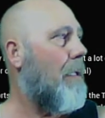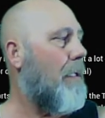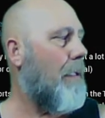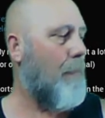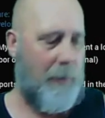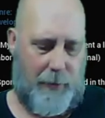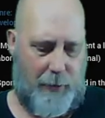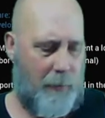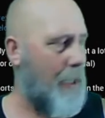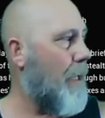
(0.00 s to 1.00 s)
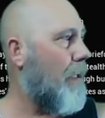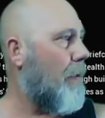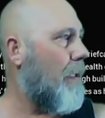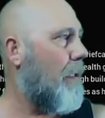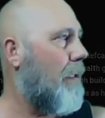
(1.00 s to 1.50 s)
Then we're going to go
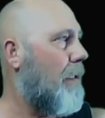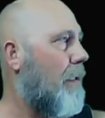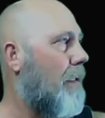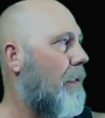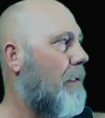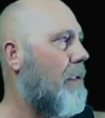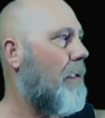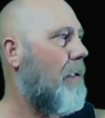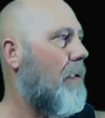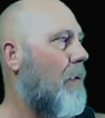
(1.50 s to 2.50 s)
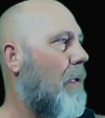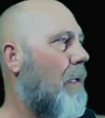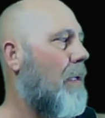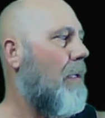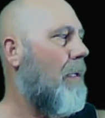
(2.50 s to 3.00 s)
down to
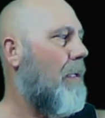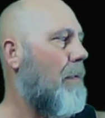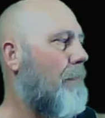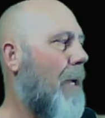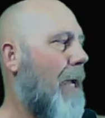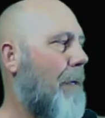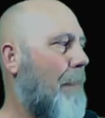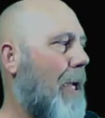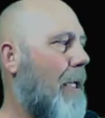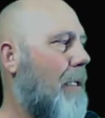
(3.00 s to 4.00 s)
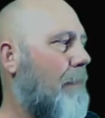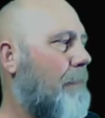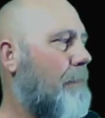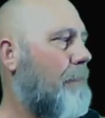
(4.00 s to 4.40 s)
Pac-Man.